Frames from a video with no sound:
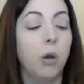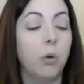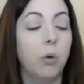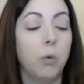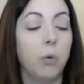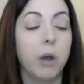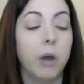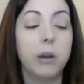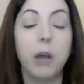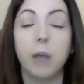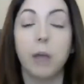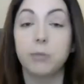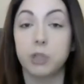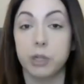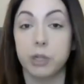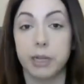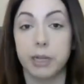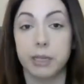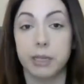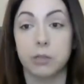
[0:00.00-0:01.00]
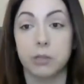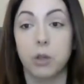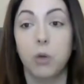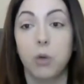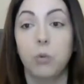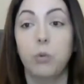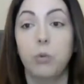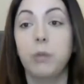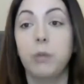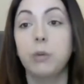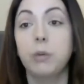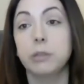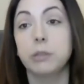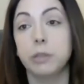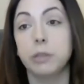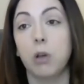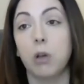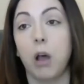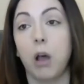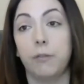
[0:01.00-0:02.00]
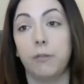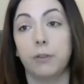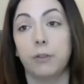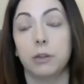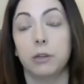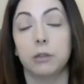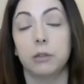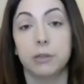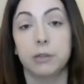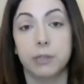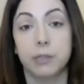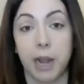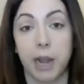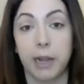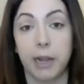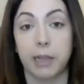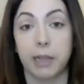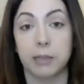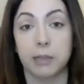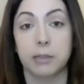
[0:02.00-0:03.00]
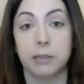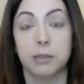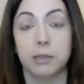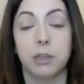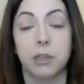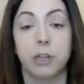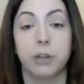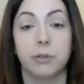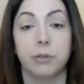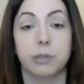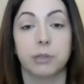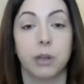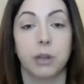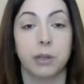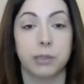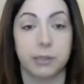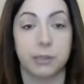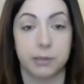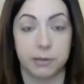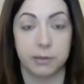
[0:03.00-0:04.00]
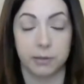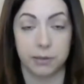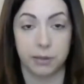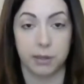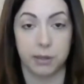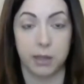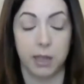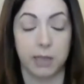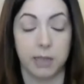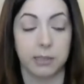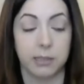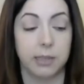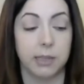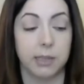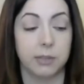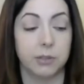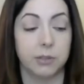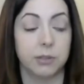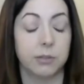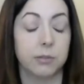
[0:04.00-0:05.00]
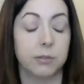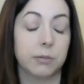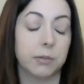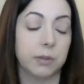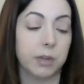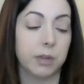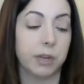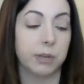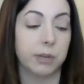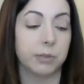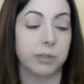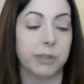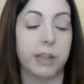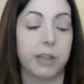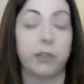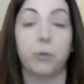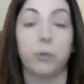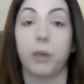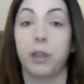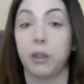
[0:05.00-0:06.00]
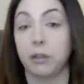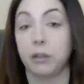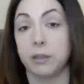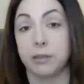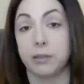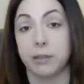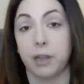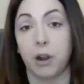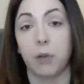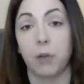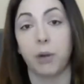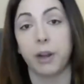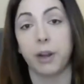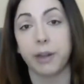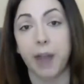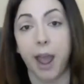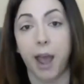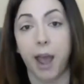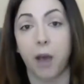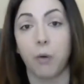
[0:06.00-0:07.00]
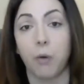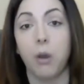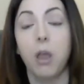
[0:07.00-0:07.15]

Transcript: One option is we will still offer signings, as long as things, stay the way at least they are right now.